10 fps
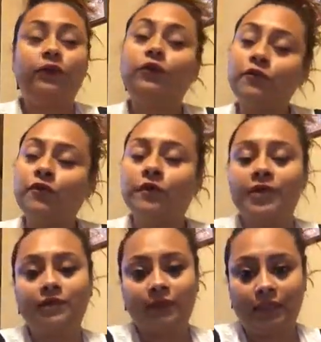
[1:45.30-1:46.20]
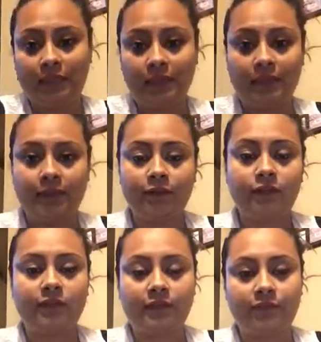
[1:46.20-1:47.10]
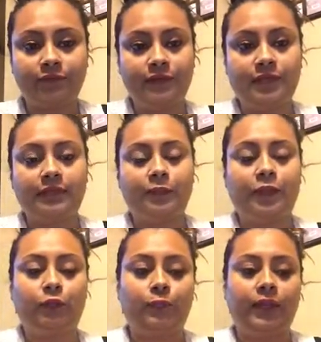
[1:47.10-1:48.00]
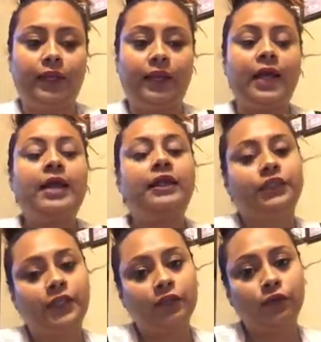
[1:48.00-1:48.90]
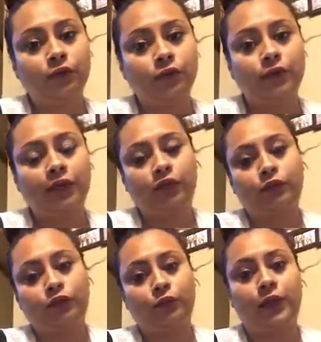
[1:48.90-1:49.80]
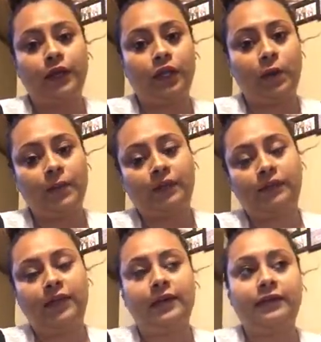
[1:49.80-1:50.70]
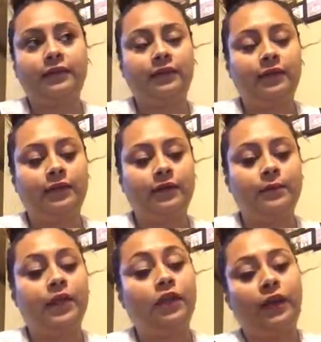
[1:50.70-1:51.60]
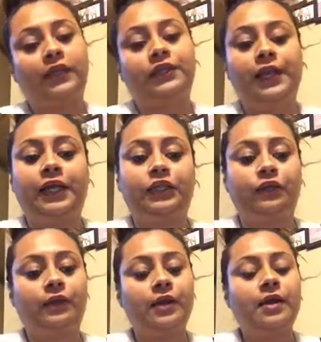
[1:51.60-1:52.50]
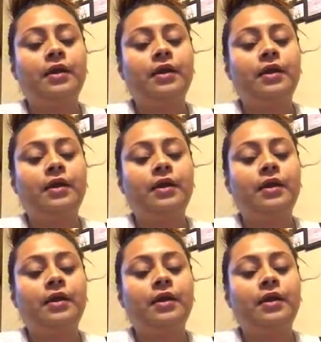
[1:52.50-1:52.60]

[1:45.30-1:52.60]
so far we've seen that there's a difference between gender and socioeconomic status in our education.